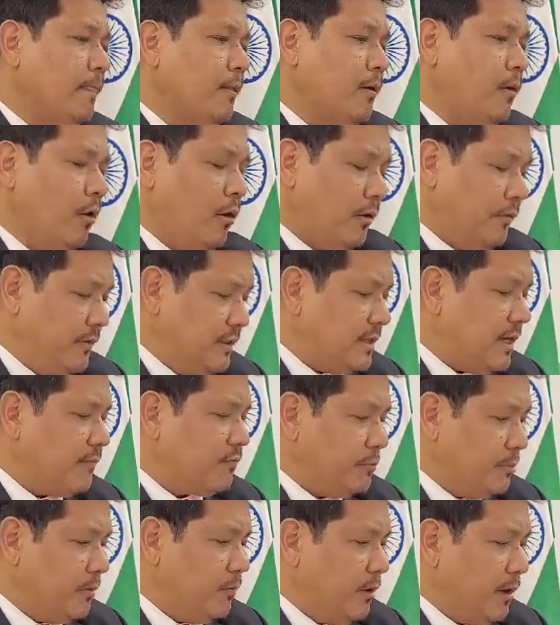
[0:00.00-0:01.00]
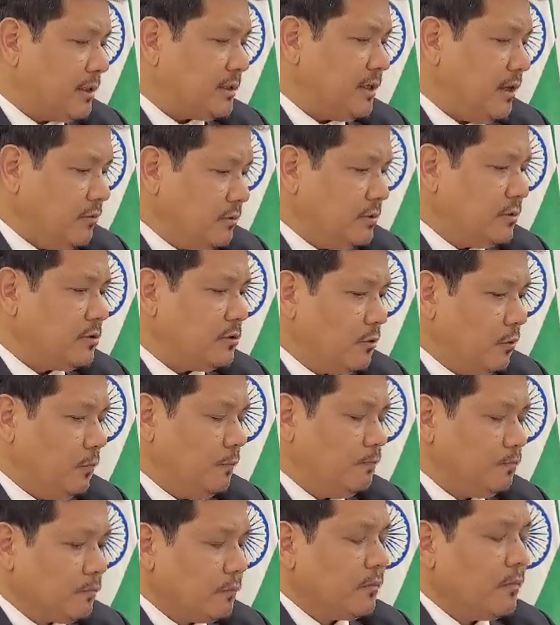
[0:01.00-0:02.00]
All of these have to be worked out.
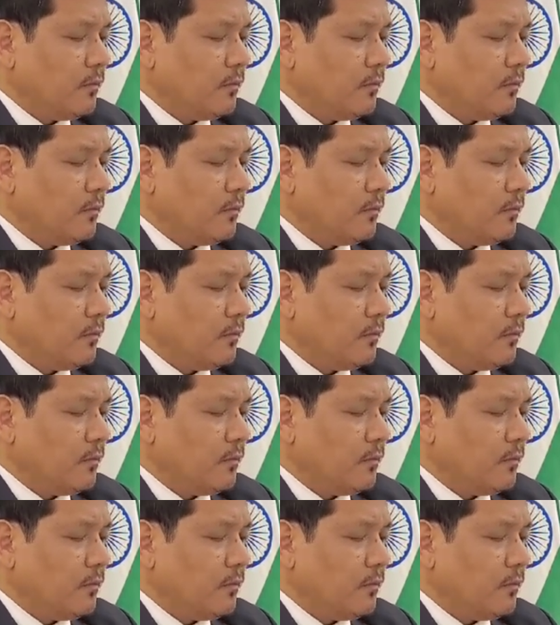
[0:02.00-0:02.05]
So